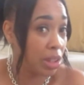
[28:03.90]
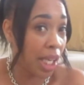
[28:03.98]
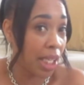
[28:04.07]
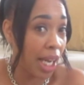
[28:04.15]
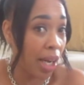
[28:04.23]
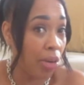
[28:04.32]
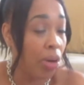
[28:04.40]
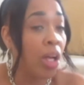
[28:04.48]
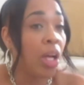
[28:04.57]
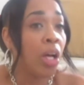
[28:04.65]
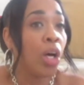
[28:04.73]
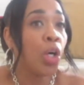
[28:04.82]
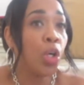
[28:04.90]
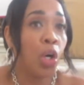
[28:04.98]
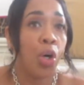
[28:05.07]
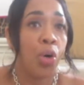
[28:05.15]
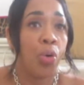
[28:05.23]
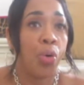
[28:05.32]
night out.
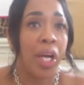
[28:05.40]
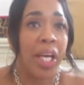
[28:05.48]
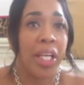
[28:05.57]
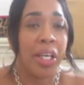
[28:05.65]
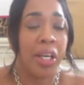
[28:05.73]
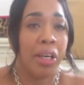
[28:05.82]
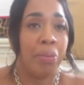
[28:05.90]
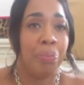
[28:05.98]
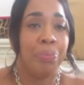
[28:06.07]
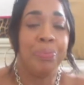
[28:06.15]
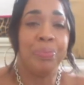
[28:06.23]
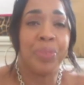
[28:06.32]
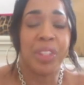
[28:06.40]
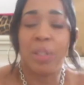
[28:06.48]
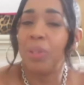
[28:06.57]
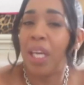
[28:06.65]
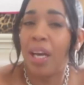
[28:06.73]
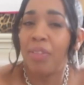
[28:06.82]
Go and see
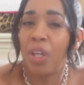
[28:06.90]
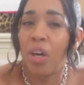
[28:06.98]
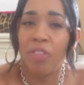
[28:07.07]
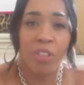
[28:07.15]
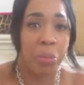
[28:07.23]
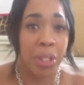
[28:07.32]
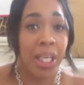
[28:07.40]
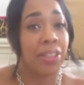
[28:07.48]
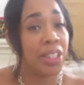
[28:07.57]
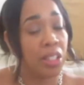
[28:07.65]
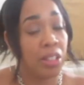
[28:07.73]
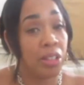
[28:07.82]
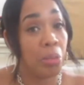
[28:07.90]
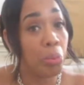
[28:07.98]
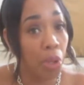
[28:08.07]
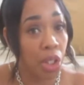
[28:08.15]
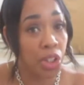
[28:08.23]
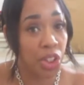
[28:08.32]
what they have to offer. But I tell you, the
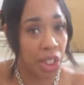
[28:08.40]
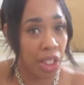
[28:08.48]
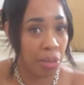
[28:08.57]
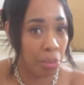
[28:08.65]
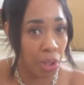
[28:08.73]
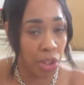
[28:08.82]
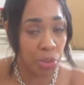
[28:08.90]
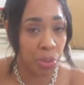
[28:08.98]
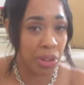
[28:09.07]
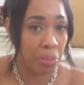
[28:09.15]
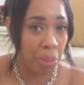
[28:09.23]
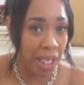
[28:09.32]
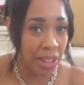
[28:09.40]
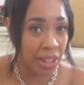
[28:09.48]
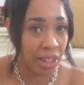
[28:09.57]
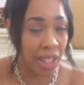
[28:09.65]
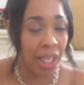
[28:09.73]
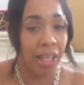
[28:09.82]
brunch, again, the brunch was
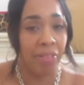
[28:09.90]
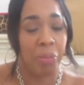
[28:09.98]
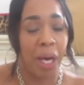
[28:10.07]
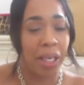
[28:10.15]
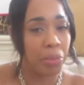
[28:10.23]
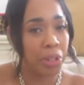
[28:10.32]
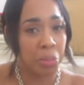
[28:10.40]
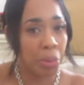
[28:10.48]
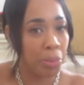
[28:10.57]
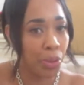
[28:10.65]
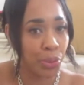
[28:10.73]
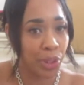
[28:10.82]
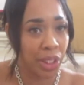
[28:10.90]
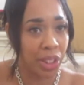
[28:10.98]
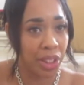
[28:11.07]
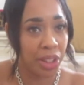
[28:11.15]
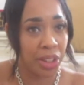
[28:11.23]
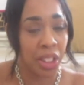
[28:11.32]
amazing. They have bottomless
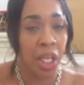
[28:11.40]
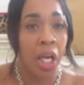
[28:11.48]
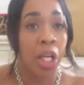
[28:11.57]
mimosas.